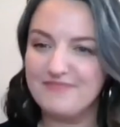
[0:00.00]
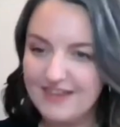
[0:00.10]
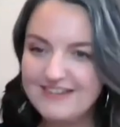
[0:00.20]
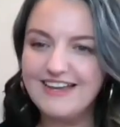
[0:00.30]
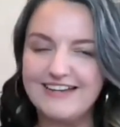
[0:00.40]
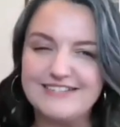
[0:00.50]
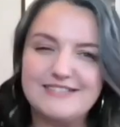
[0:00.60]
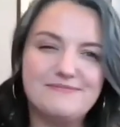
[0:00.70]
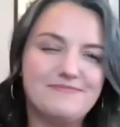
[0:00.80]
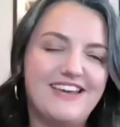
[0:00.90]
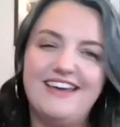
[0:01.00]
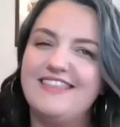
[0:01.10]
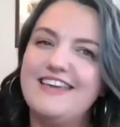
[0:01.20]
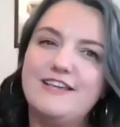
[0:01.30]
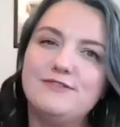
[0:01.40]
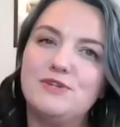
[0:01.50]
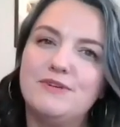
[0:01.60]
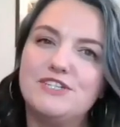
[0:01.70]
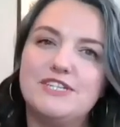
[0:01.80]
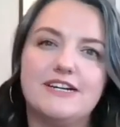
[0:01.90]
Nice. Thank you so
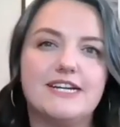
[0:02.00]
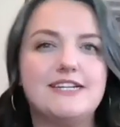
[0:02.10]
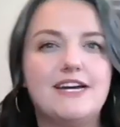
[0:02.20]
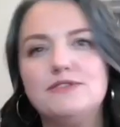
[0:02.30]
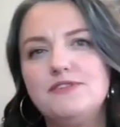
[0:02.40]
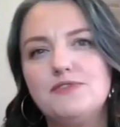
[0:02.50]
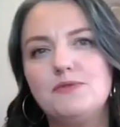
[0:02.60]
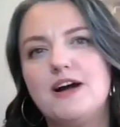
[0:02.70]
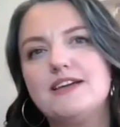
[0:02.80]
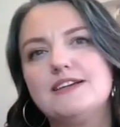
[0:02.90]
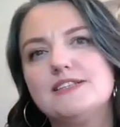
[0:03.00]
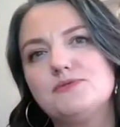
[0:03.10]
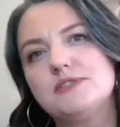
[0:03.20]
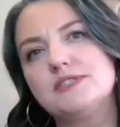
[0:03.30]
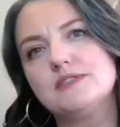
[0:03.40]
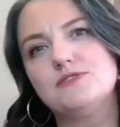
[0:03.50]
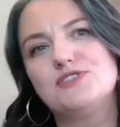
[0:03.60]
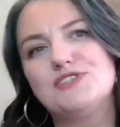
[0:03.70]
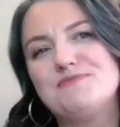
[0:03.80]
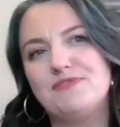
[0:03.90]
much, Derek, not only for walking us through the
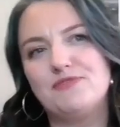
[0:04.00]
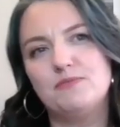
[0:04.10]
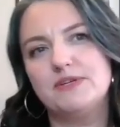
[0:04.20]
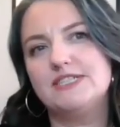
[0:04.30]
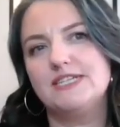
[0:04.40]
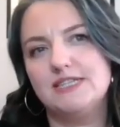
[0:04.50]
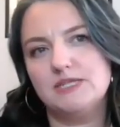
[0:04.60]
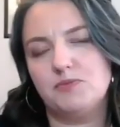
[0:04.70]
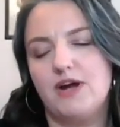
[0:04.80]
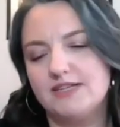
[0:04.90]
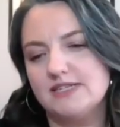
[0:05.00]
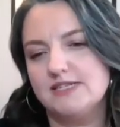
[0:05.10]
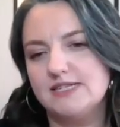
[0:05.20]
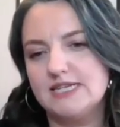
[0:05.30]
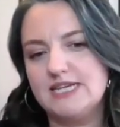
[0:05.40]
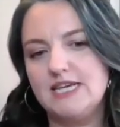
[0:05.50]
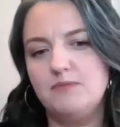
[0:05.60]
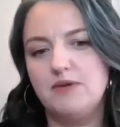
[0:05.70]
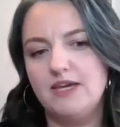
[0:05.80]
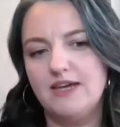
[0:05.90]
solution, for building these processes and
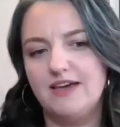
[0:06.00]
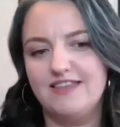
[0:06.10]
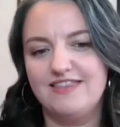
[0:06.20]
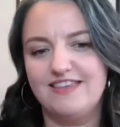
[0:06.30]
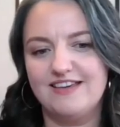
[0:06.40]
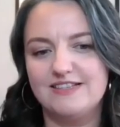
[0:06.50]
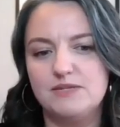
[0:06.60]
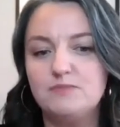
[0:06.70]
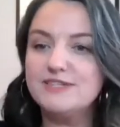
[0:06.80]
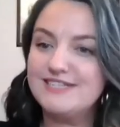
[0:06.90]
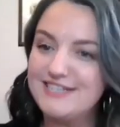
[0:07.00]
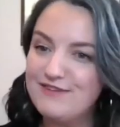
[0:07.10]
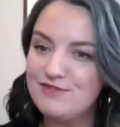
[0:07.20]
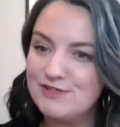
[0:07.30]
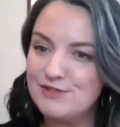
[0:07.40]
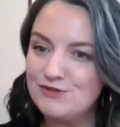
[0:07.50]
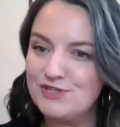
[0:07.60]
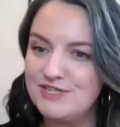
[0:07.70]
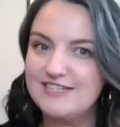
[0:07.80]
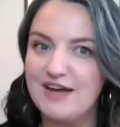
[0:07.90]
keeping the simplicity of the
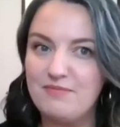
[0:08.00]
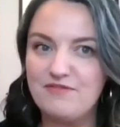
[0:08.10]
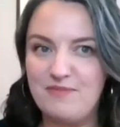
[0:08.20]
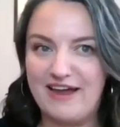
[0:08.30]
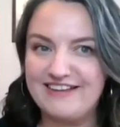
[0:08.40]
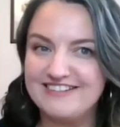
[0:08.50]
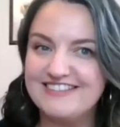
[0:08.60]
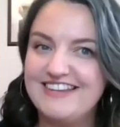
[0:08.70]
solution at top of mind.